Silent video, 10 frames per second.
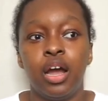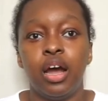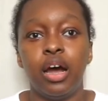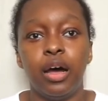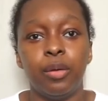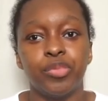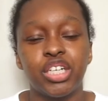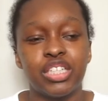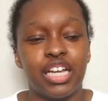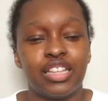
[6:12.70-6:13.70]
um,
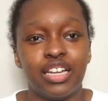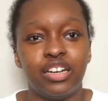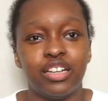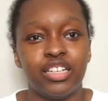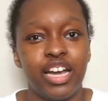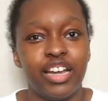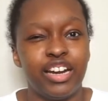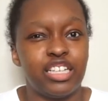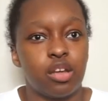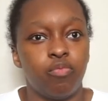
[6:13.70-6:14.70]
because at the end of the day, it
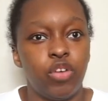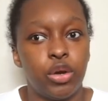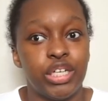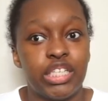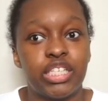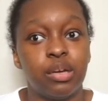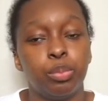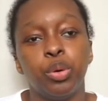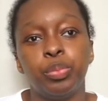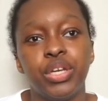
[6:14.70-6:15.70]
is very
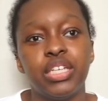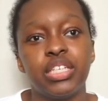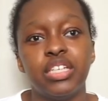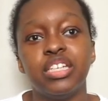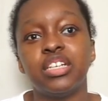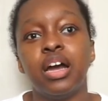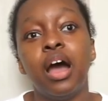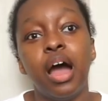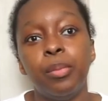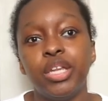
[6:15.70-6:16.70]
simple pieces.
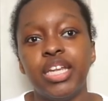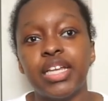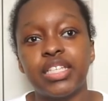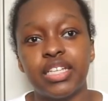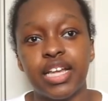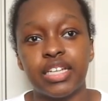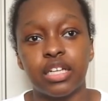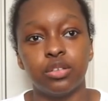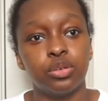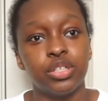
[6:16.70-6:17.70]
I mean, yes, this has a
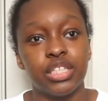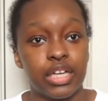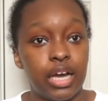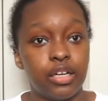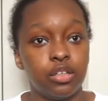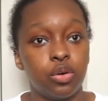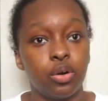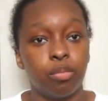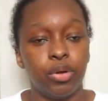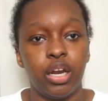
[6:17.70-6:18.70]
little design in the
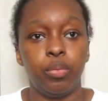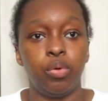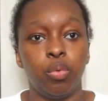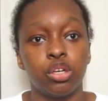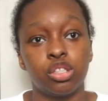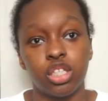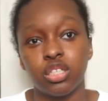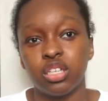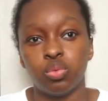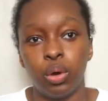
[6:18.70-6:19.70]
corner, but it would work just
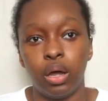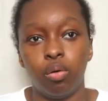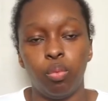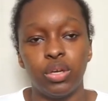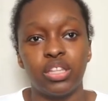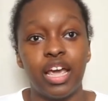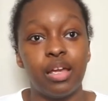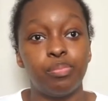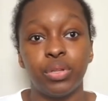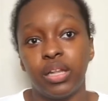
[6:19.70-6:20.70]
as well with a
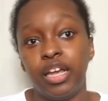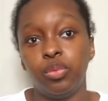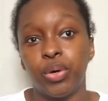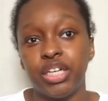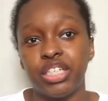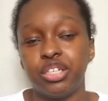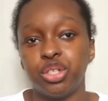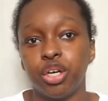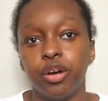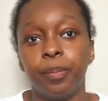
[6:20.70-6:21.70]
plain white
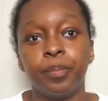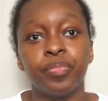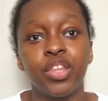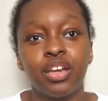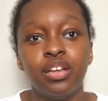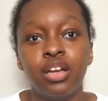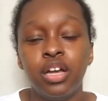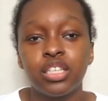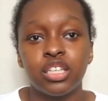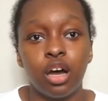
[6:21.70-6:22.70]
t-shirt,
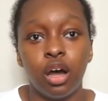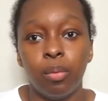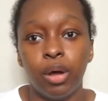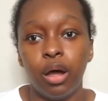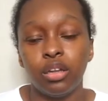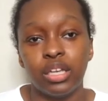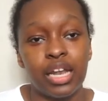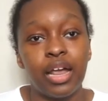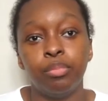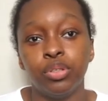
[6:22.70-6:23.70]
some
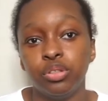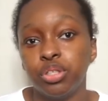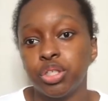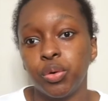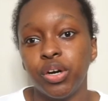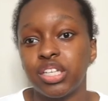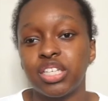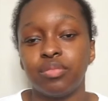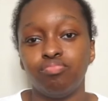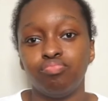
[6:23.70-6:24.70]
light blue
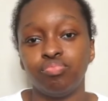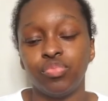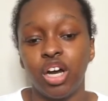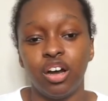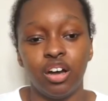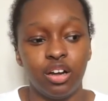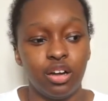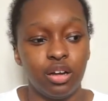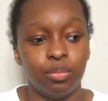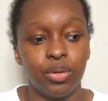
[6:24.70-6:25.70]
shorts,
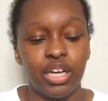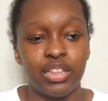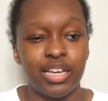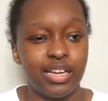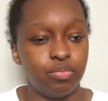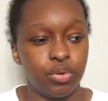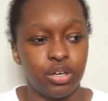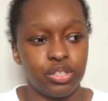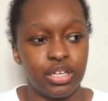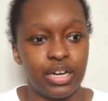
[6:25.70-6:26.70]
um, and then what
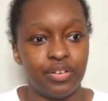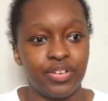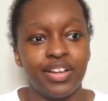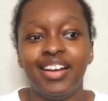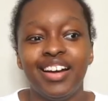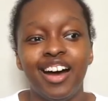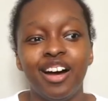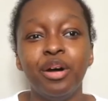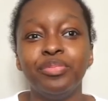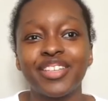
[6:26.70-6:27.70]
else do I have?
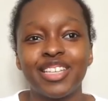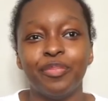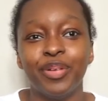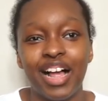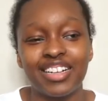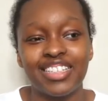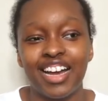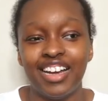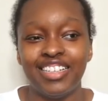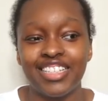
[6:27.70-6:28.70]
Um, some black
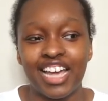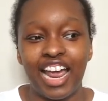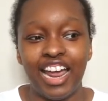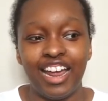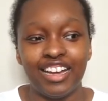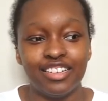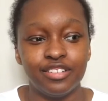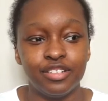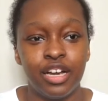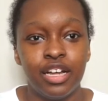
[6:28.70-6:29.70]
tights
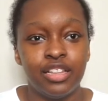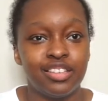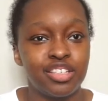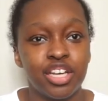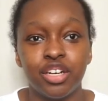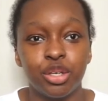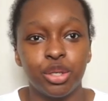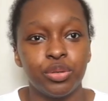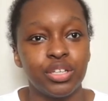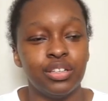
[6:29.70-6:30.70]
and tennis
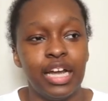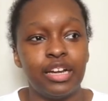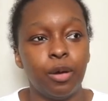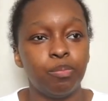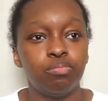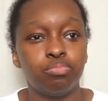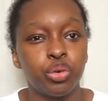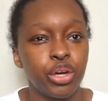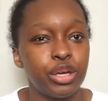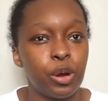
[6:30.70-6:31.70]
shoes. Like
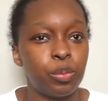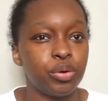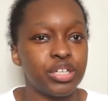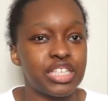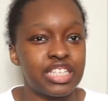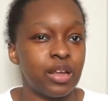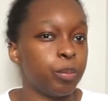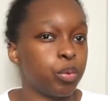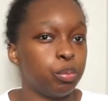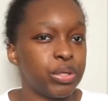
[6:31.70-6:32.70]
pretty all pretty
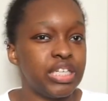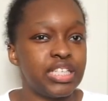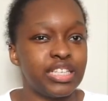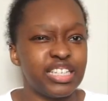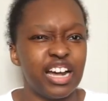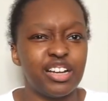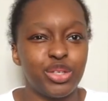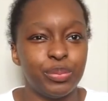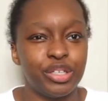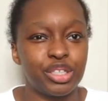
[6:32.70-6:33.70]
simple pieces, not too
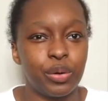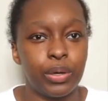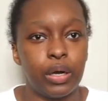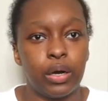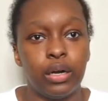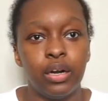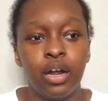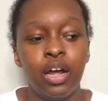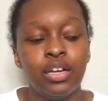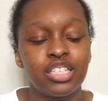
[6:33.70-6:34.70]
much going on.
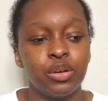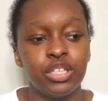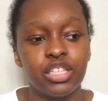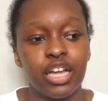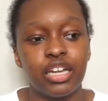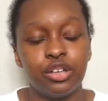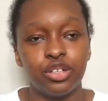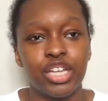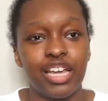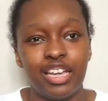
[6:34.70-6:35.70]
So it's like you're
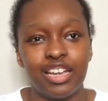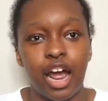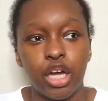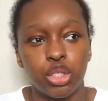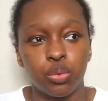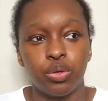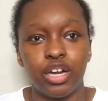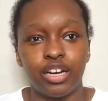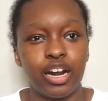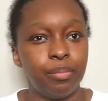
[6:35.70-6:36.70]
taking casual
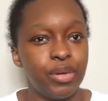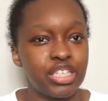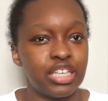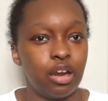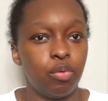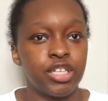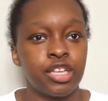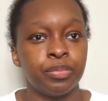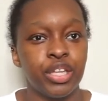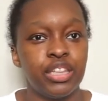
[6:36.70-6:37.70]
and kind of mixing it with
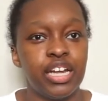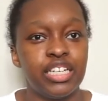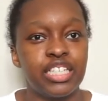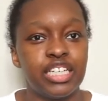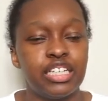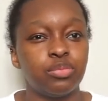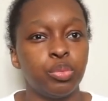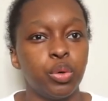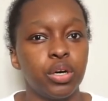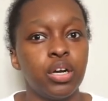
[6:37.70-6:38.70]
something that is seen as
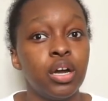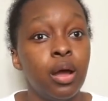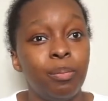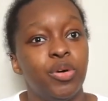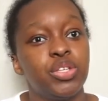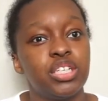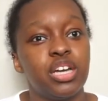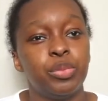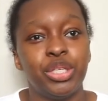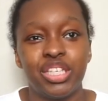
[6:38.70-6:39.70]
more, most of the time
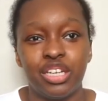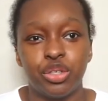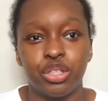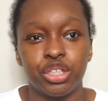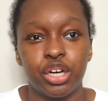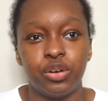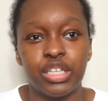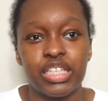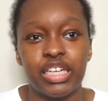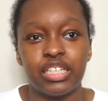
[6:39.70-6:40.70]
when you see a trench coat, it's
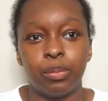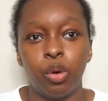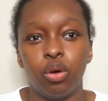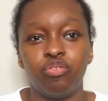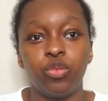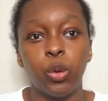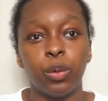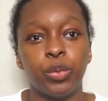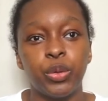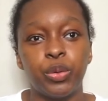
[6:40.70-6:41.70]
seen as a more
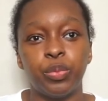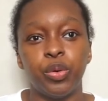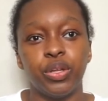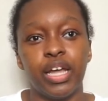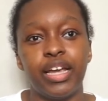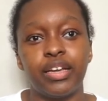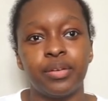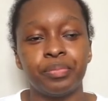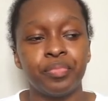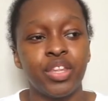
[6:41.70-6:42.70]
formal, more like,
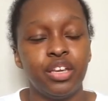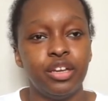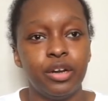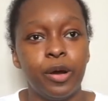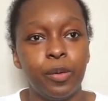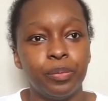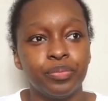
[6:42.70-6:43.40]
you know,